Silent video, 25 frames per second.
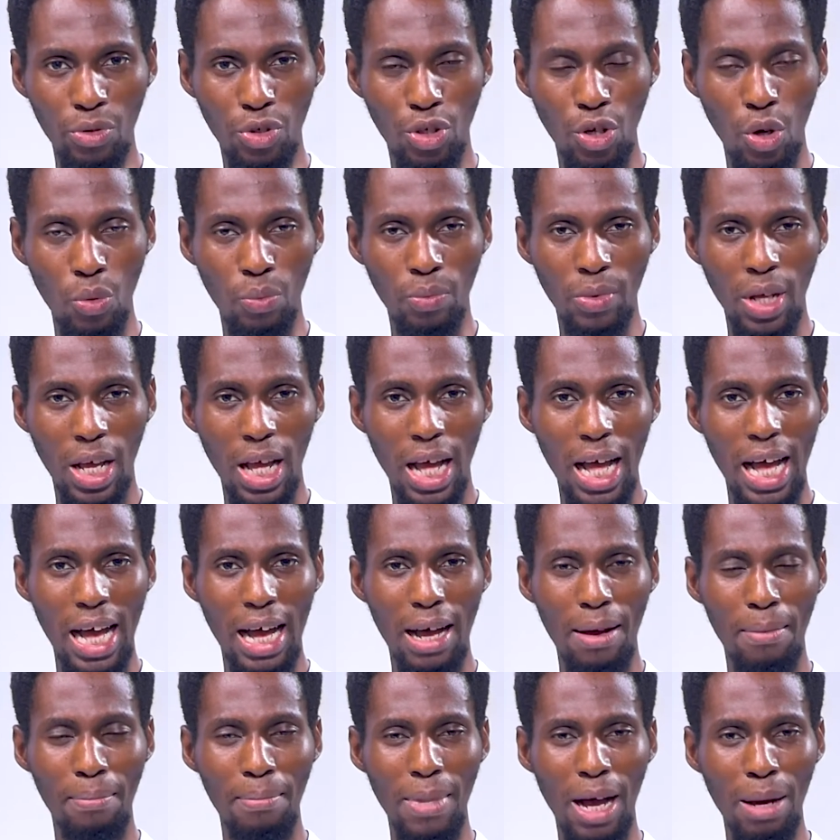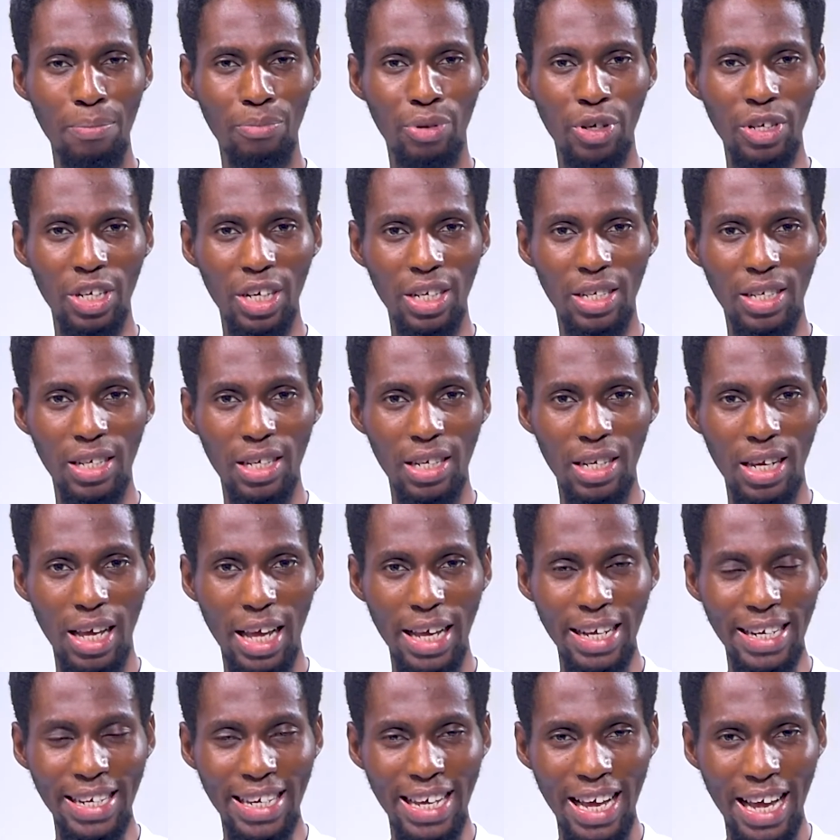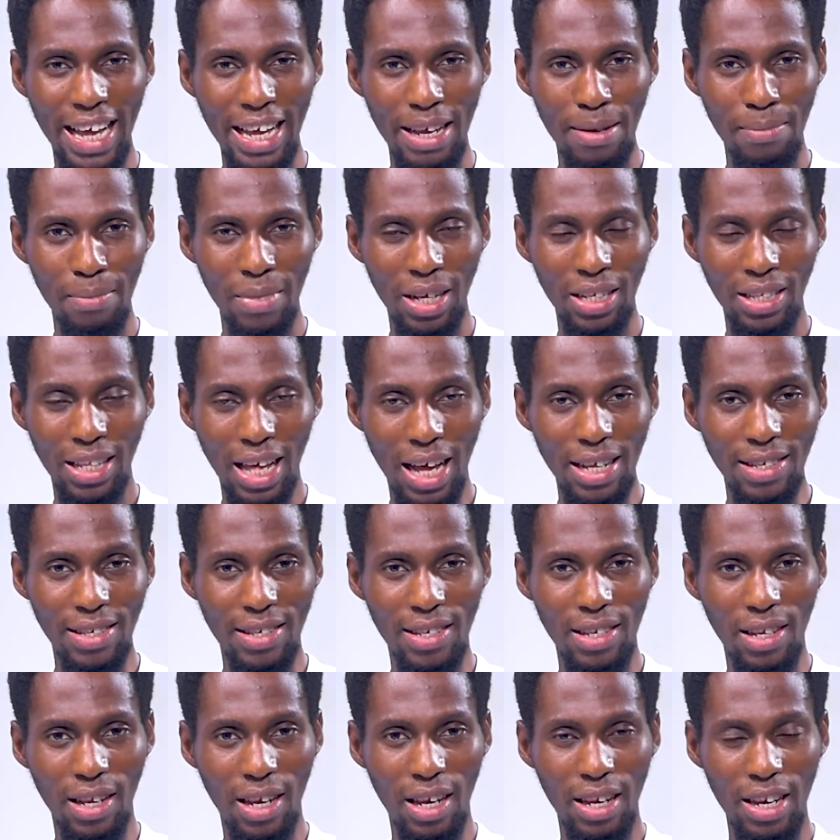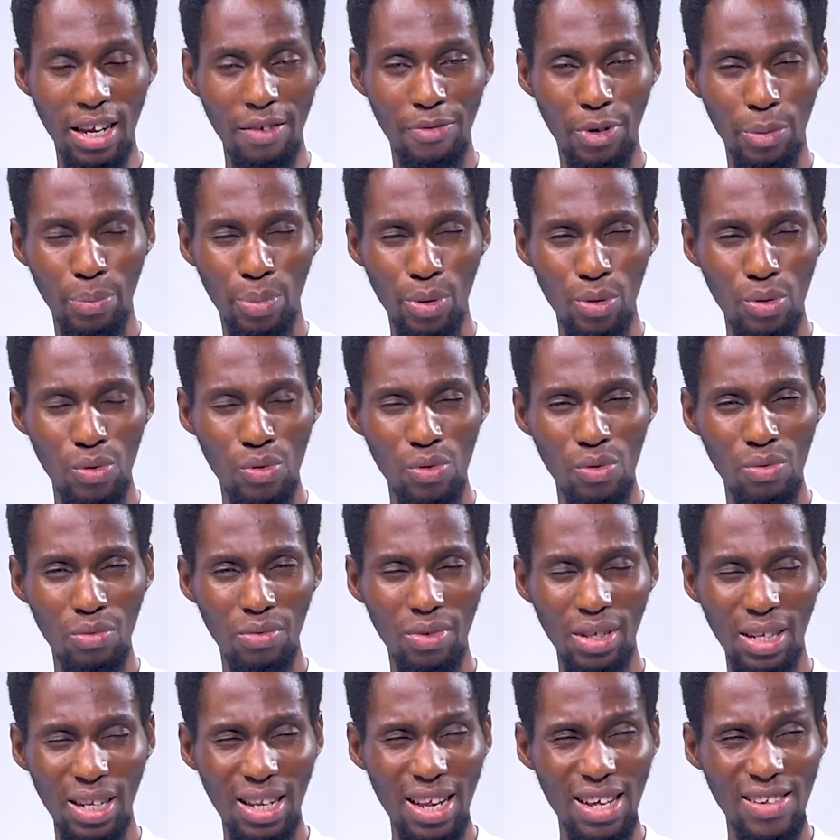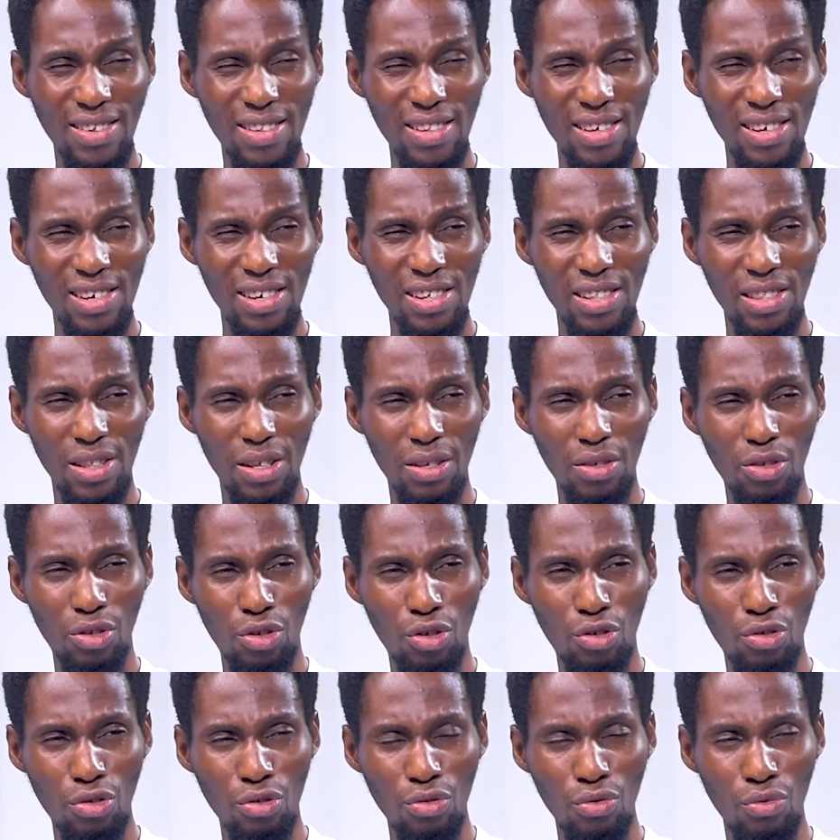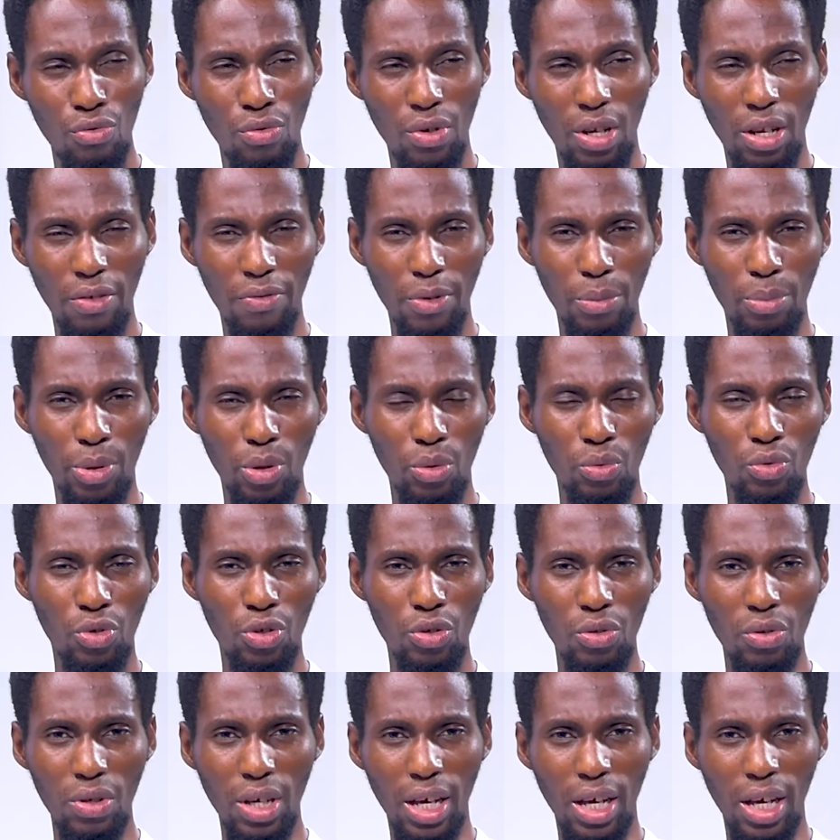So I'm predicting a game that's Liverpool Leicester 2, Liverpool 2.